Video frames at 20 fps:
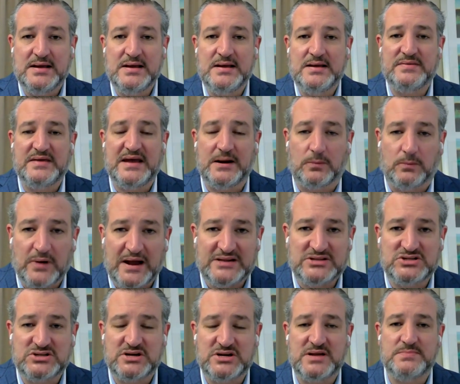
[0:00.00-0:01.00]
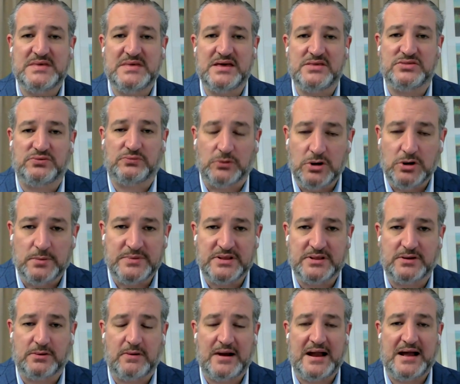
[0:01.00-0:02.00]
Right. They arrested him. They threw him
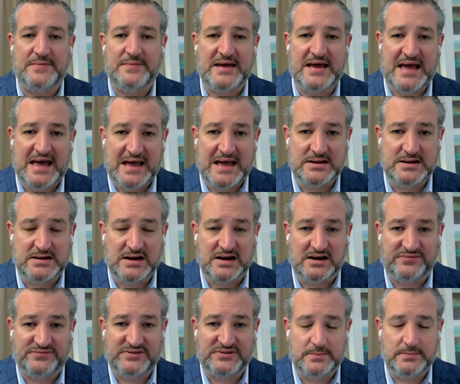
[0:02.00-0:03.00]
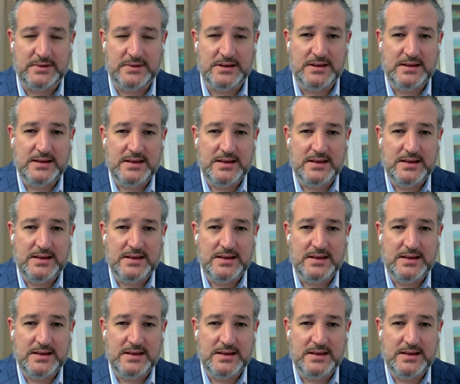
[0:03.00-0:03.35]
to the ground. They handcuffed him.